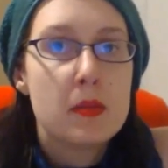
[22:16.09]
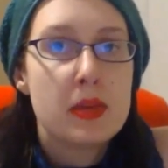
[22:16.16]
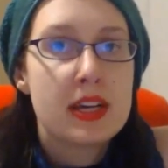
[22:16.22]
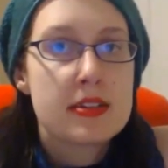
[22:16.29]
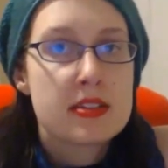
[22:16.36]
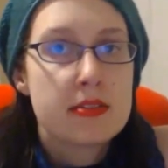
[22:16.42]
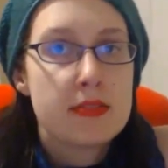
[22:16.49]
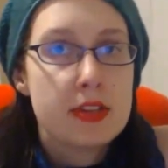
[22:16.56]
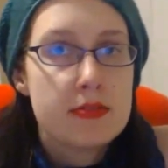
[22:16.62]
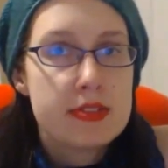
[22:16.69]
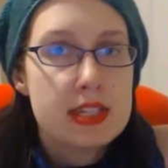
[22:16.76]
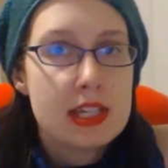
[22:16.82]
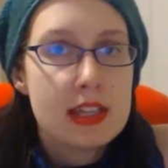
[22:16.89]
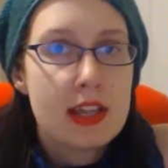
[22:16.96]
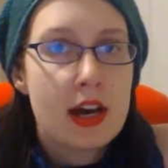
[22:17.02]
Because if you've
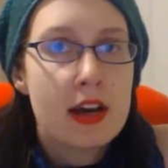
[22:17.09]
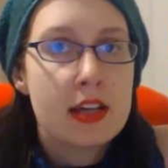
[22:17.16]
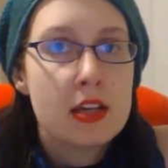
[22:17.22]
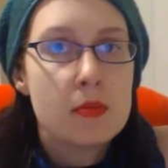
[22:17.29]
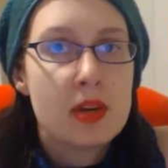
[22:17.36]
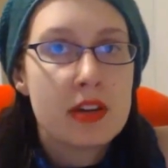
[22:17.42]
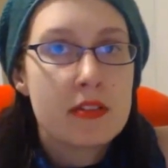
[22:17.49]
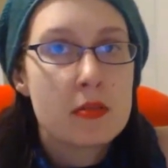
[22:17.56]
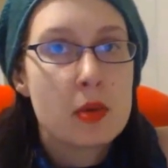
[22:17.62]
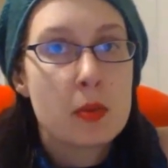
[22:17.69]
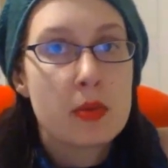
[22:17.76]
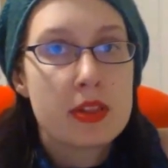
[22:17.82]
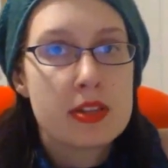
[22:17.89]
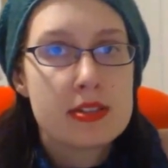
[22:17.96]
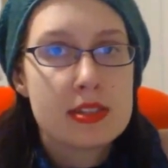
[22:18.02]
seen that, you might
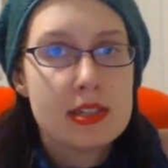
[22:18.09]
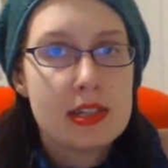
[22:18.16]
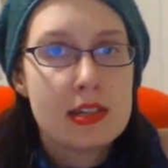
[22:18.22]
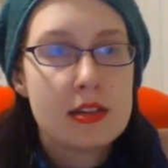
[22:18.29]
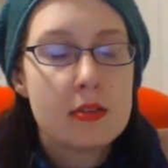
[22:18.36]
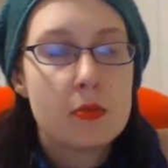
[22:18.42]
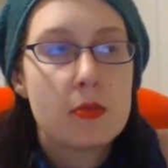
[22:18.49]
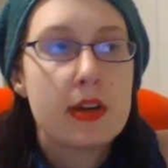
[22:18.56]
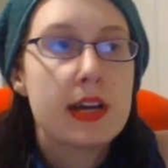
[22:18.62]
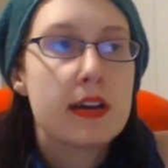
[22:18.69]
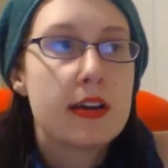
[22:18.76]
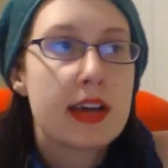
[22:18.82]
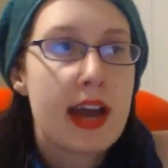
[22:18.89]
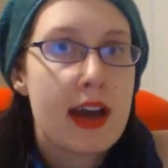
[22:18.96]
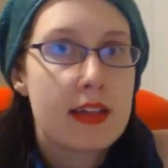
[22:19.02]
remember the scene
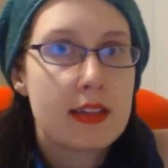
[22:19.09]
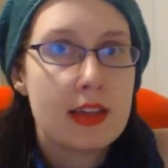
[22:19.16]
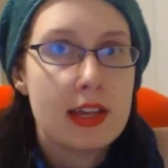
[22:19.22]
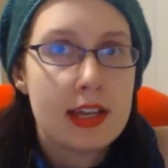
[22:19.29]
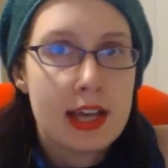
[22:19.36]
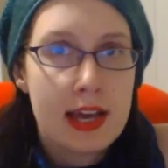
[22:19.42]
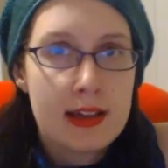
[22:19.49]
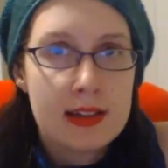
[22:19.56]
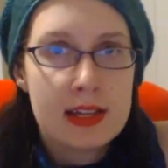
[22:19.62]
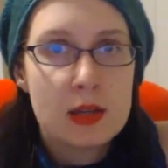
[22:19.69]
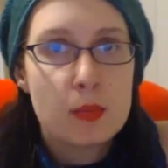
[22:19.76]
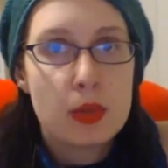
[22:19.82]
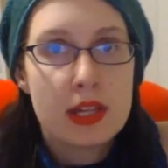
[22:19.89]
where Kathleen Kelly,